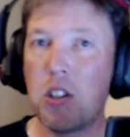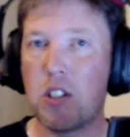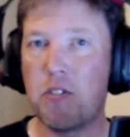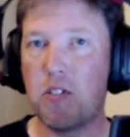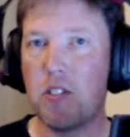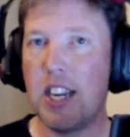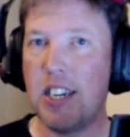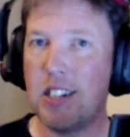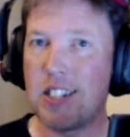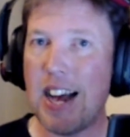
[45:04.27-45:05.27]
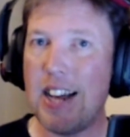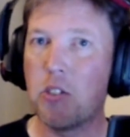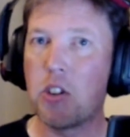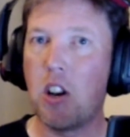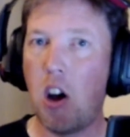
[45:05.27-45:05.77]
have
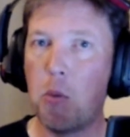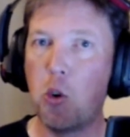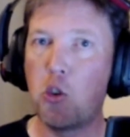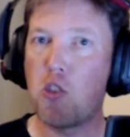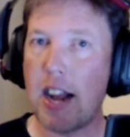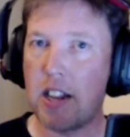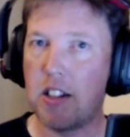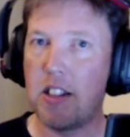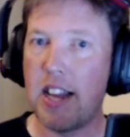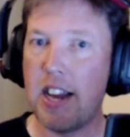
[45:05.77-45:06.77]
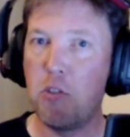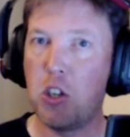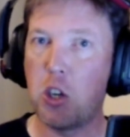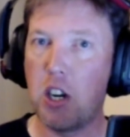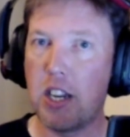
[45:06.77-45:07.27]
entailed a lot more drag than they
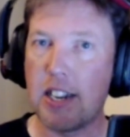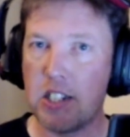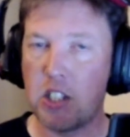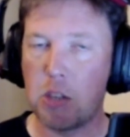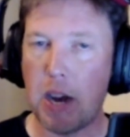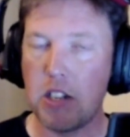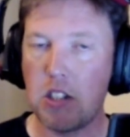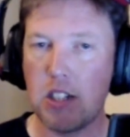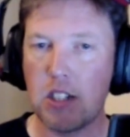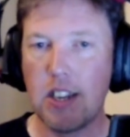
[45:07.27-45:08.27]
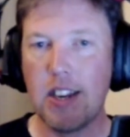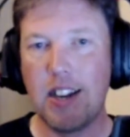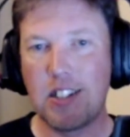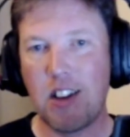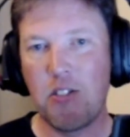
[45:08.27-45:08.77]
originally anticipated.
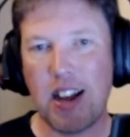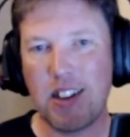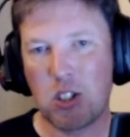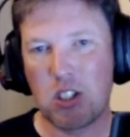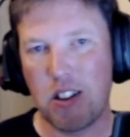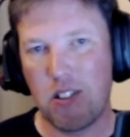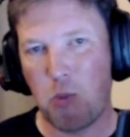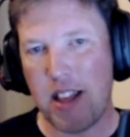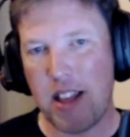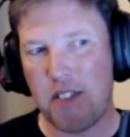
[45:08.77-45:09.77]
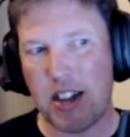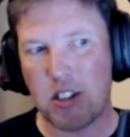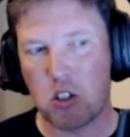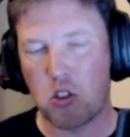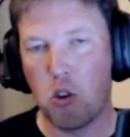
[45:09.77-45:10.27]
And so that's where they've
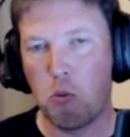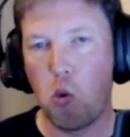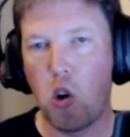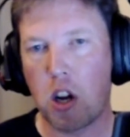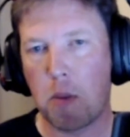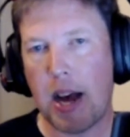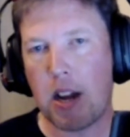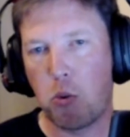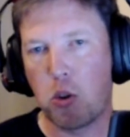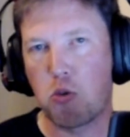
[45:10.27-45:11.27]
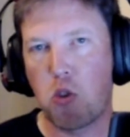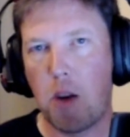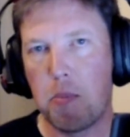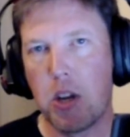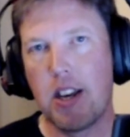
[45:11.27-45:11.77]
had to sort of work backwards
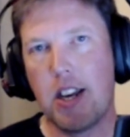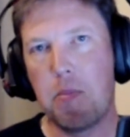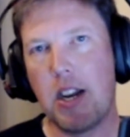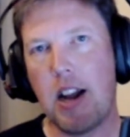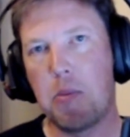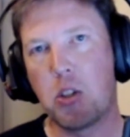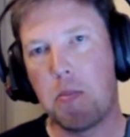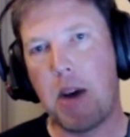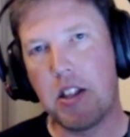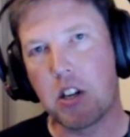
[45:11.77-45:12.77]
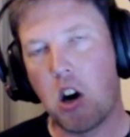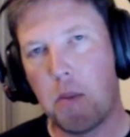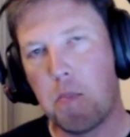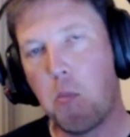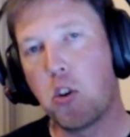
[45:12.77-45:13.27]
from in being able to make the
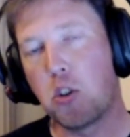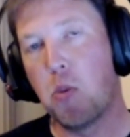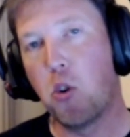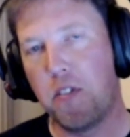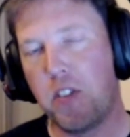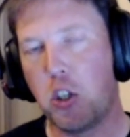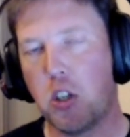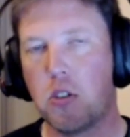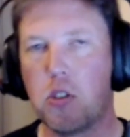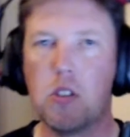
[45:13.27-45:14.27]
car much more efficient.